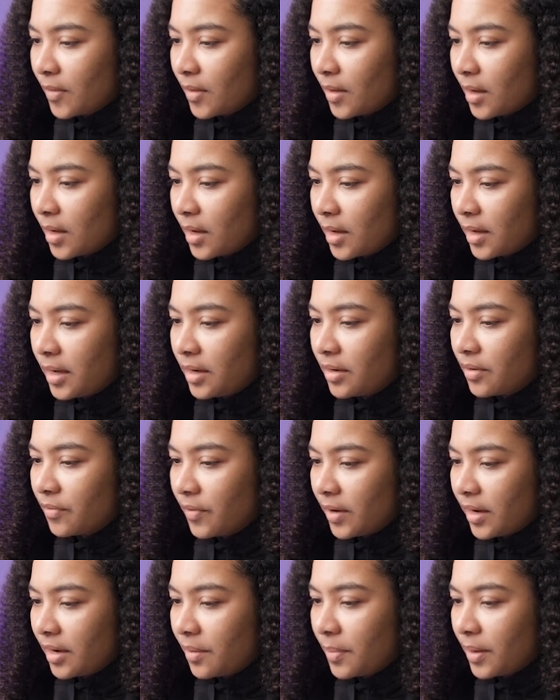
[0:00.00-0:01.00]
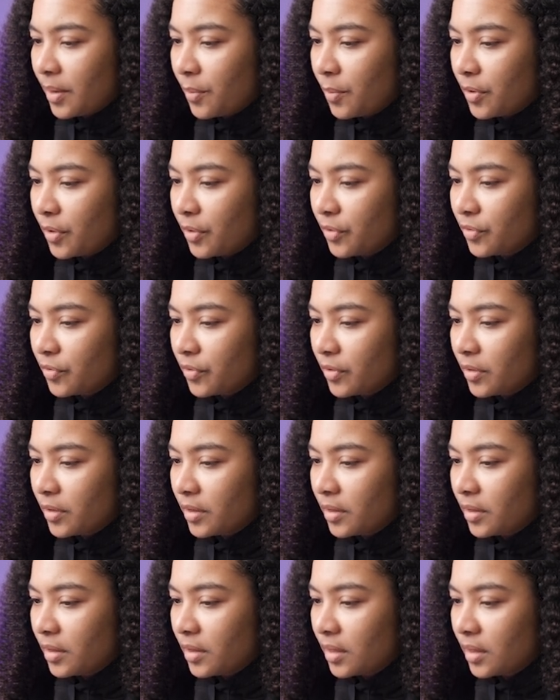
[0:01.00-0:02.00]
Height divided by
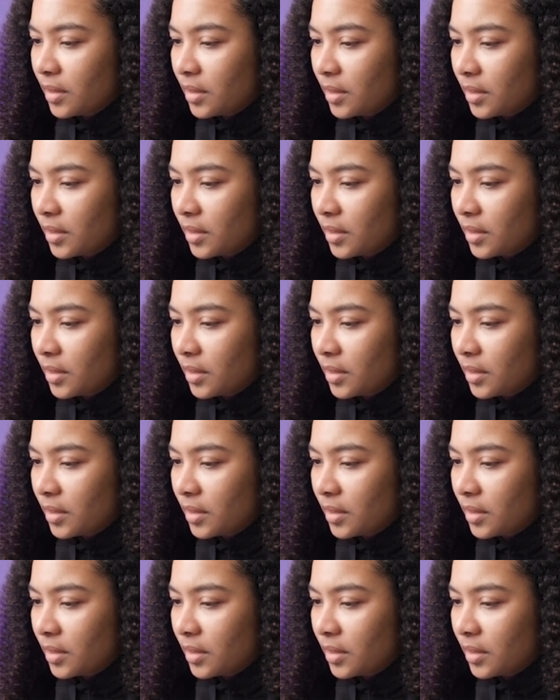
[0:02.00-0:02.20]
100.